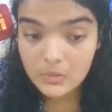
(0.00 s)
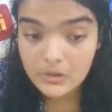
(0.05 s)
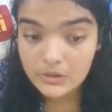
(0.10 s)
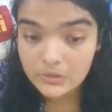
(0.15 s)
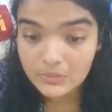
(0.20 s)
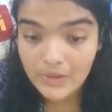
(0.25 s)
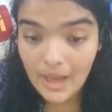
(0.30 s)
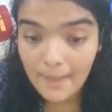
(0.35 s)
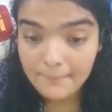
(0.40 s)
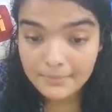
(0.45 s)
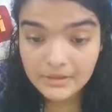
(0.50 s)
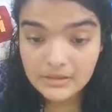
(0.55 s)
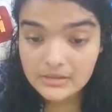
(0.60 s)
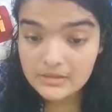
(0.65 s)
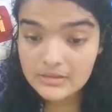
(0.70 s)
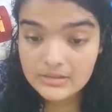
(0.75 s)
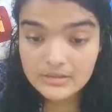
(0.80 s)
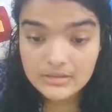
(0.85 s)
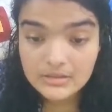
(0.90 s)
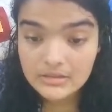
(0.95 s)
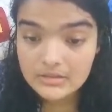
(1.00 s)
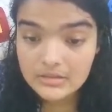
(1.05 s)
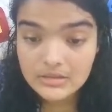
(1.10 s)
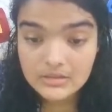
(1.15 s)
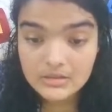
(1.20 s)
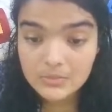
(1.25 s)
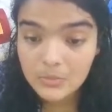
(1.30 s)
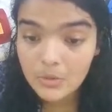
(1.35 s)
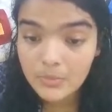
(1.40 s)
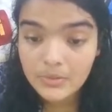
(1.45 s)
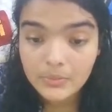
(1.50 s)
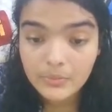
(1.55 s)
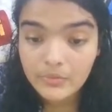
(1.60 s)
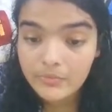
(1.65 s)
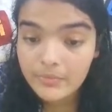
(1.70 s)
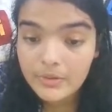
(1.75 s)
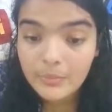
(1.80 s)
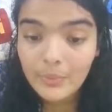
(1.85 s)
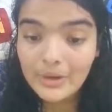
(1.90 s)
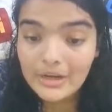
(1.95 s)
happen. And this is the moment we've
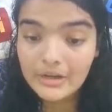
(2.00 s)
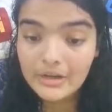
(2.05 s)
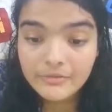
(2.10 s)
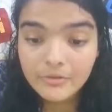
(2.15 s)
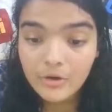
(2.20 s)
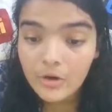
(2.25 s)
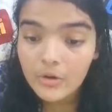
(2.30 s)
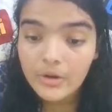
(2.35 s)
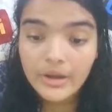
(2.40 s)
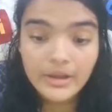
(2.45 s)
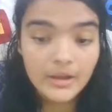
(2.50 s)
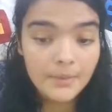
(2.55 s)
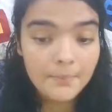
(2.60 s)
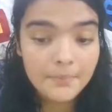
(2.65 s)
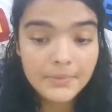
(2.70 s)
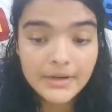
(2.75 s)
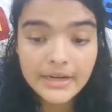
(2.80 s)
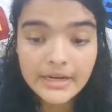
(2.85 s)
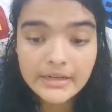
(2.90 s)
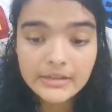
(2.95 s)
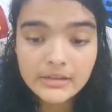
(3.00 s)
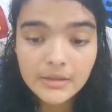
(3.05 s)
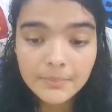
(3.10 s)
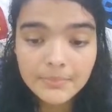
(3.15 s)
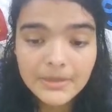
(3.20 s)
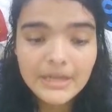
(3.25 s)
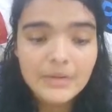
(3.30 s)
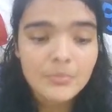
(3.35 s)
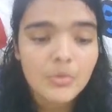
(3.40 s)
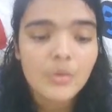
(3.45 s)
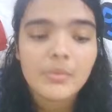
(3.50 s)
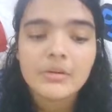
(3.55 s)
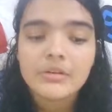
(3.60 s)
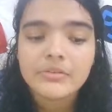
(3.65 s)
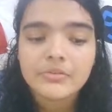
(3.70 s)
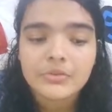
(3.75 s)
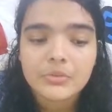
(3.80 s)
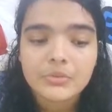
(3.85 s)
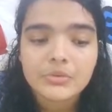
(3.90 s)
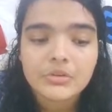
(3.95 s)
been waiting for. Complete moment
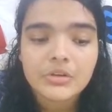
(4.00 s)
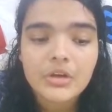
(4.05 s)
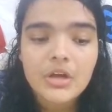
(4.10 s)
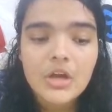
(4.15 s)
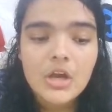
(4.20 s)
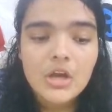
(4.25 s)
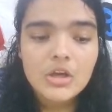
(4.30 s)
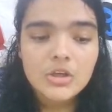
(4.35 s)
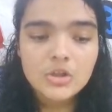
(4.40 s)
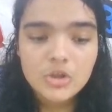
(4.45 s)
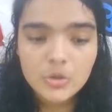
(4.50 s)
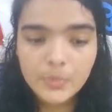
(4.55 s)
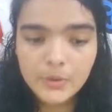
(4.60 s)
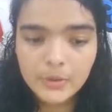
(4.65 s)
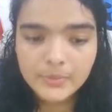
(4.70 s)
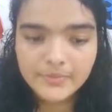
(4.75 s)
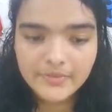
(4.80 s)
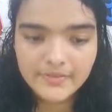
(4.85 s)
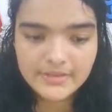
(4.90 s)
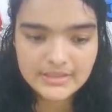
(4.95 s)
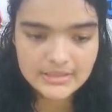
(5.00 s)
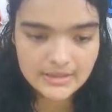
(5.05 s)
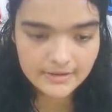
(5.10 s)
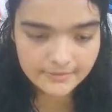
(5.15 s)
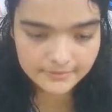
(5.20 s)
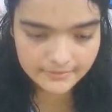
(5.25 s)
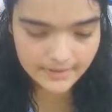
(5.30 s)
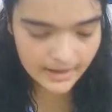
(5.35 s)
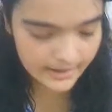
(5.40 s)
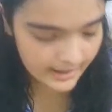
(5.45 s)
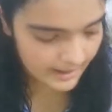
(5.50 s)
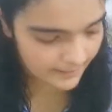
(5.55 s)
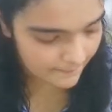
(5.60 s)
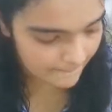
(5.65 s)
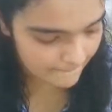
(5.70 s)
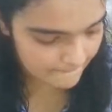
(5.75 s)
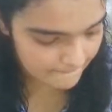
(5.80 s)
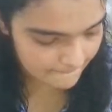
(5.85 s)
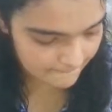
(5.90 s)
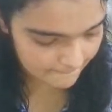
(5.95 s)
of truth. Super duper fun stuff. Again,
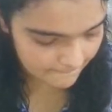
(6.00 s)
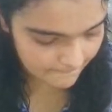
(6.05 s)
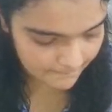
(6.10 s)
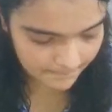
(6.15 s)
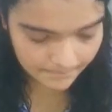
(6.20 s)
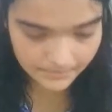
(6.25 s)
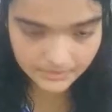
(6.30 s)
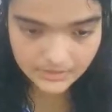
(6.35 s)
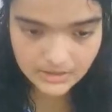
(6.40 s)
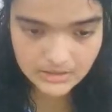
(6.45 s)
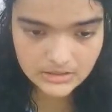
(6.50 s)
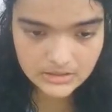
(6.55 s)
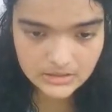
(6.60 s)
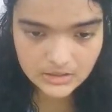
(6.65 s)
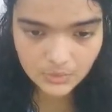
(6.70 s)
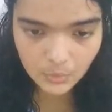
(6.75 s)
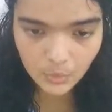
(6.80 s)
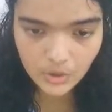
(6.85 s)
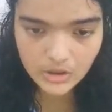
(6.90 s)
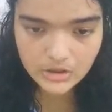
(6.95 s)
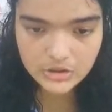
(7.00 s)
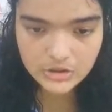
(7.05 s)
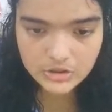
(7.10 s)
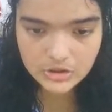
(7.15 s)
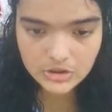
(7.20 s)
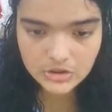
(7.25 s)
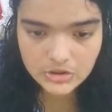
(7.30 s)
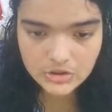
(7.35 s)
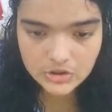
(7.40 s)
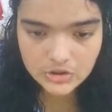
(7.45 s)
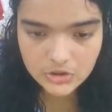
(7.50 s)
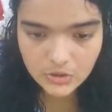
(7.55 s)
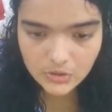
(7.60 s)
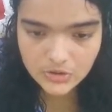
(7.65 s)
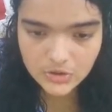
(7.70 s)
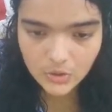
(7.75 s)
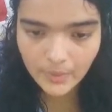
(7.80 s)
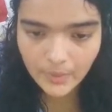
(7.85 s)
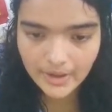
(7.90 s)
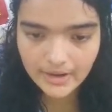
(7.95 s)
this works
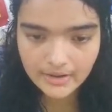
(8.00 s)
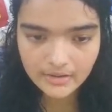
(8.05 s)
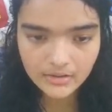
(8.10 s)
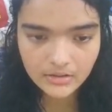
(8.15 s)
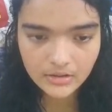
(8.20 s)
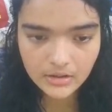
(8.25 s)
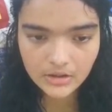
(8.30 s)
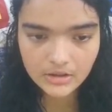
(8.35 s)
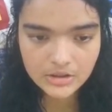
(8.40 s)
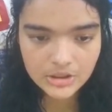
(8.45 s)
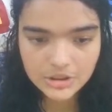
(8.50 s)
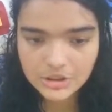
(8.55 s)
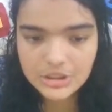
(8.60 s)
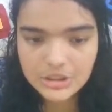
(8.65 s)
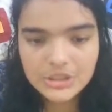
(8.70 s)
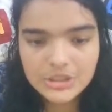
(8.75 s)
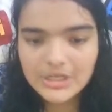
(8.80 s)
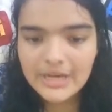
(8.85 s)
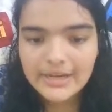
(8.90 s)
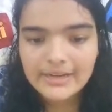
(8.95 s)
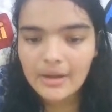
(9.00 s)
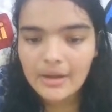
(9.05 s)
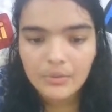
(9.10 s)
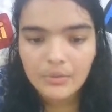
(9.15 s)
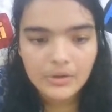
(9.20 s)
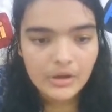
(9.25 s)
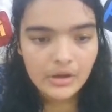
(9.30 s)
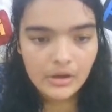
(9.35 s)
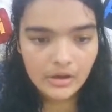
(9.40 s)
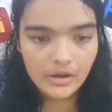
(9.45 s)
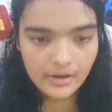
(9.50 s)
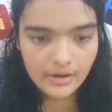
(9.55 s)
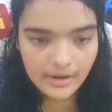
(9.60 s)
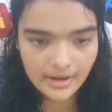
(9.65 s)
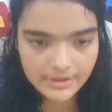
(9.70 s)
so well. Just check it out. Let's